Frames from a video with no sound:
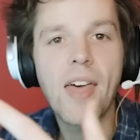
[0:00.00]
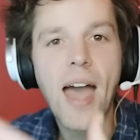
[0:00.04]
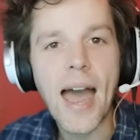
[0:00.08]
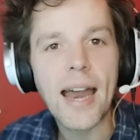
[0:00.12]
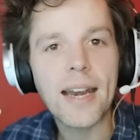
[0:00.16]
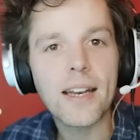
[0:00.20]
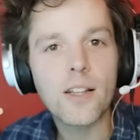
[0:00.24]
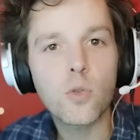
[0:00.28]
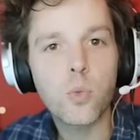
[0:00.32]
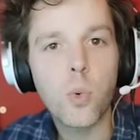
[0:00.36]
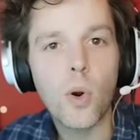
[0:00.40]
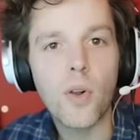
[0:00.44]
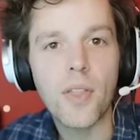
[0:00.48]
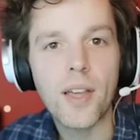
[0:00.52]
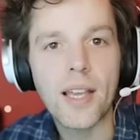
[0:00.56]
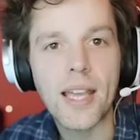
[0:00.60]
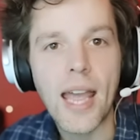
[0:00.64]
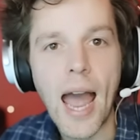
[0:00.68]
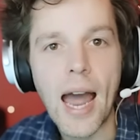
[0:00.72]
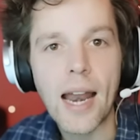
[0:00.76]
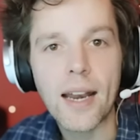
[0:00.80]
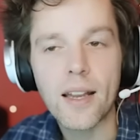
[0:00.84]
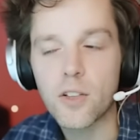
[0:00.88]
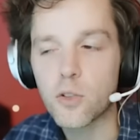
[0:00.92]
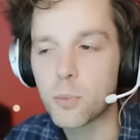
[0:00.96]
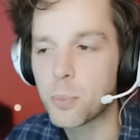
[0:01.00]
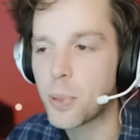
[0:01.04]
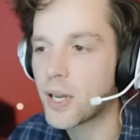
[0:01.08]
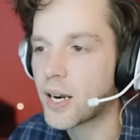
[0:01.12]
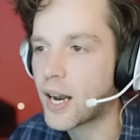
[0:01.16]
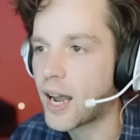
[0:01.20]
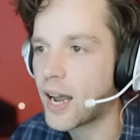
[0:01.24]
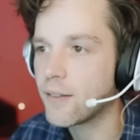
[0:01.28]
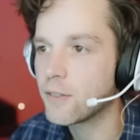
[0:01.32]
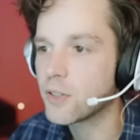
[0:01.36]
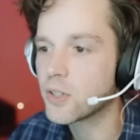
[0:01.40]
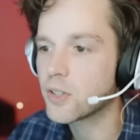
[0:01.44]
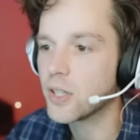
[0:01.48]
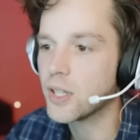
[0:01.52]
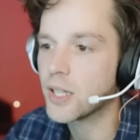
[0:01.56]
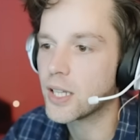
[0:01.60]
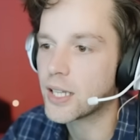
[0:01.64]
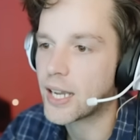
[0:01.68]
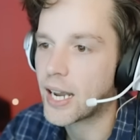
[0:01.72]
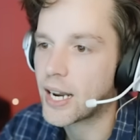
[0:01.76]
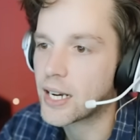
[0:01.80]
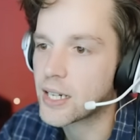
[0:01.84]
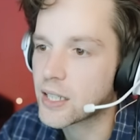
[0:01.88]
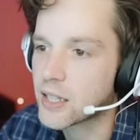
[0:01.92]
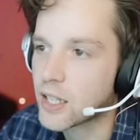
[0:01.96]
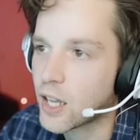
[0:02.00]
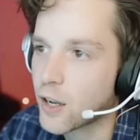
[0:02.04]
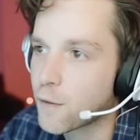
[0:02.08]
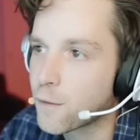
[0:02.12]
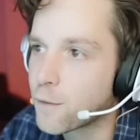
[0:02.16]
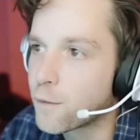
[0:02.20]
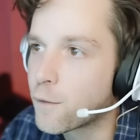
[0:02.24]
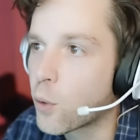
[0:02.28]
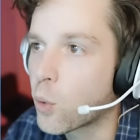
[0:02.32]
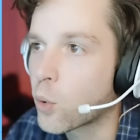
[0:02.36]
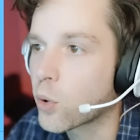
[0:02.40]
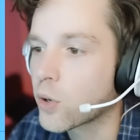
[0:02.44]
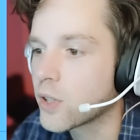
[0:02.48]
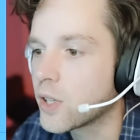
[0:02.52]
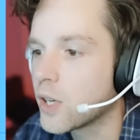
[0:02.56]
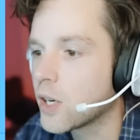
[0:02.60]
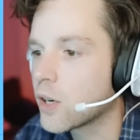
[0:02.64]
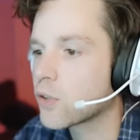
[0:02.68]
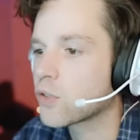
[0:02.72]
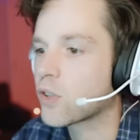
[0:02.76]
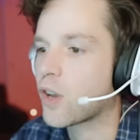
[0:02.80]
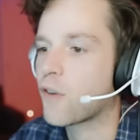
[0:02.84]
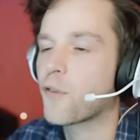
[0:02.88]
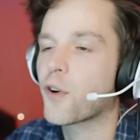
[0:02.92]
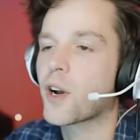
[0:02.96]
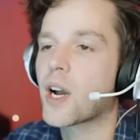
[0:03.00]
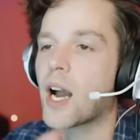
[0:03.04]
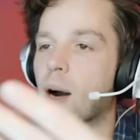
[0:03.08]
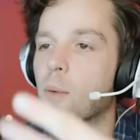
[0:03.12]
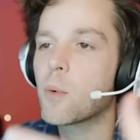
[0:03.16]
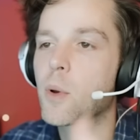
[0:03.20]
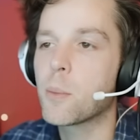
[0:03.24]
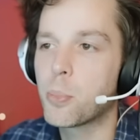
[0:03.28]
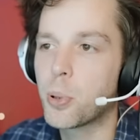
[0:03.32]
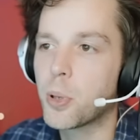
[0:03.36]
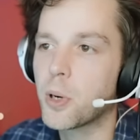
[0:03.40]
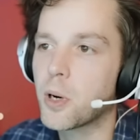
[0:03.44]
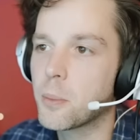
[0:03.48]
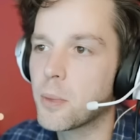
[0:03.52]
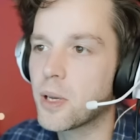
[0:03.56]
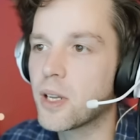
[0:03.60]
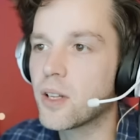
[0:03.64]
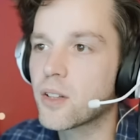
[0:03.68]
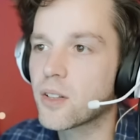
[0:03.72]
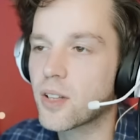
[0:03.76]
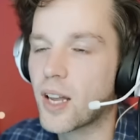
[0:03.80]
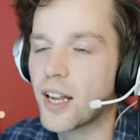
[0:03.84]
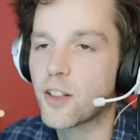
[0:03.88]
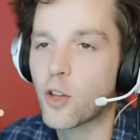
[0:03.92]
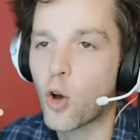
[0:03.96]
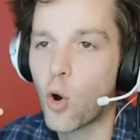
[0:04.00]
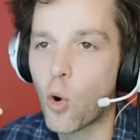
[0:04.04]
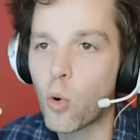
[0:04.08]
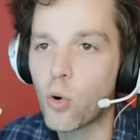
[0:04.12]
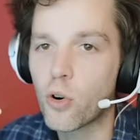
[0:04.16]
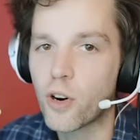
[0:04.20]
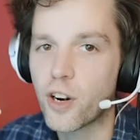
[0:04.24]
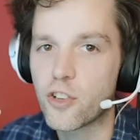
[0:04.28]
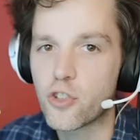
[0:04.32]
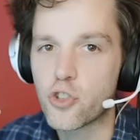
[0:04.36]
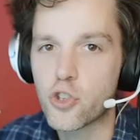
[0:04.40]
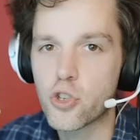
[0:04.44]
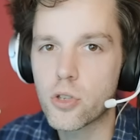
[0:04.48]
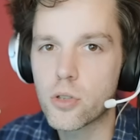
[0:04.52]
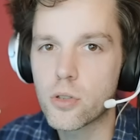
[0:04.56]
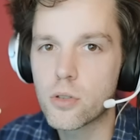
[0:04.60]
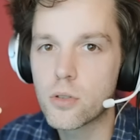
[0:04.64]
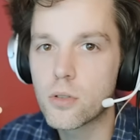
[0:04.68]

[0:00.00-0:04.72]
That is where the cat has been. I haven't seen the cat in like four years. I forgot we put him inside the orange.